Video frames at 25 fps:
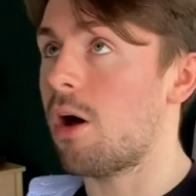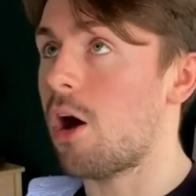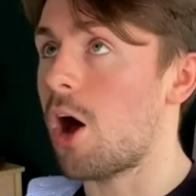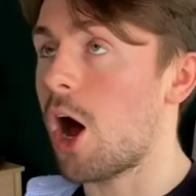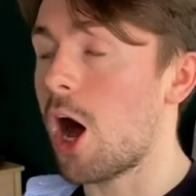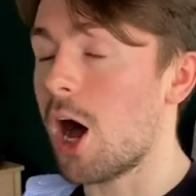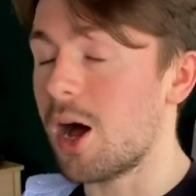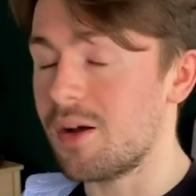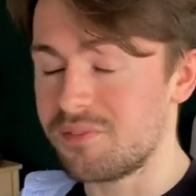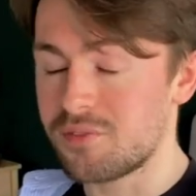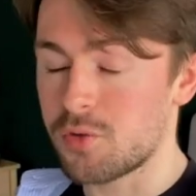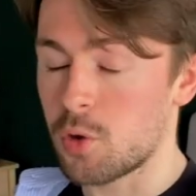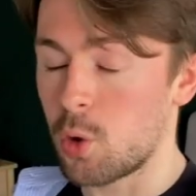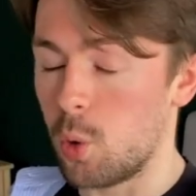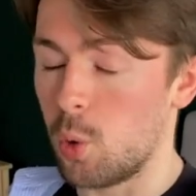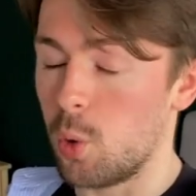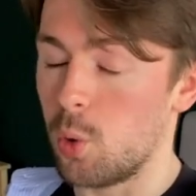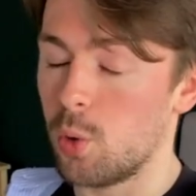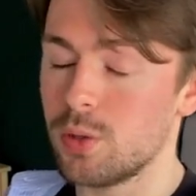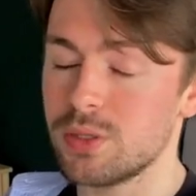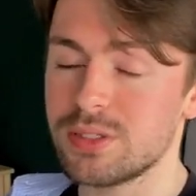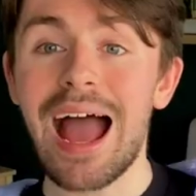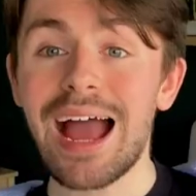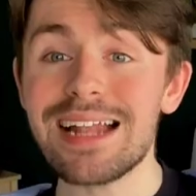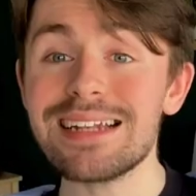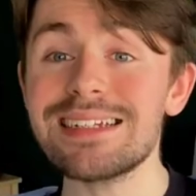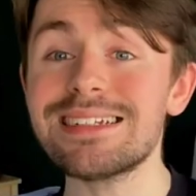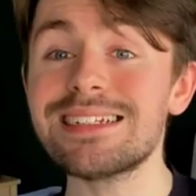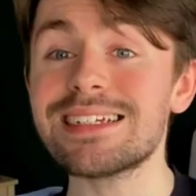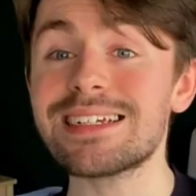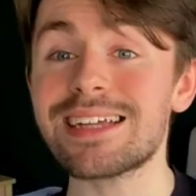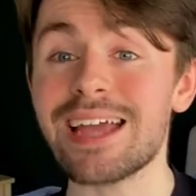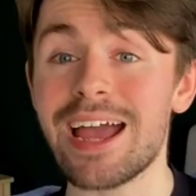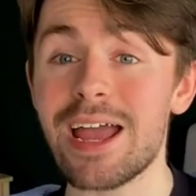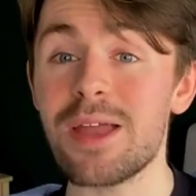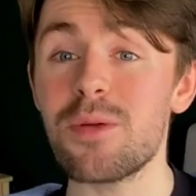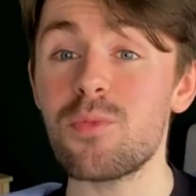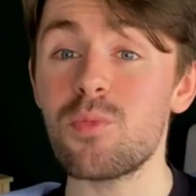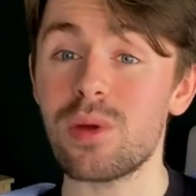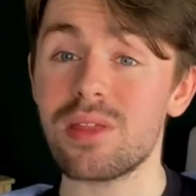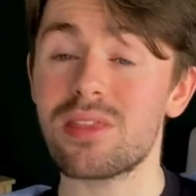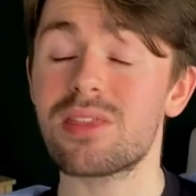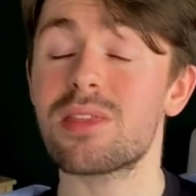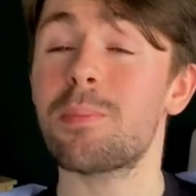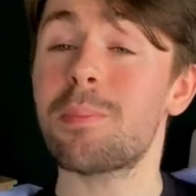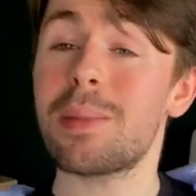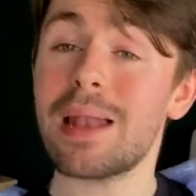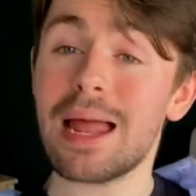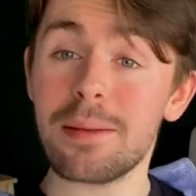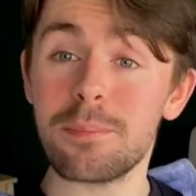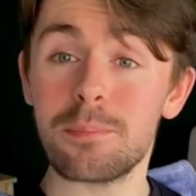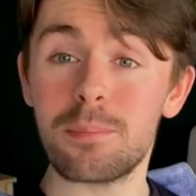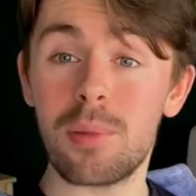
of course, and it came with the plant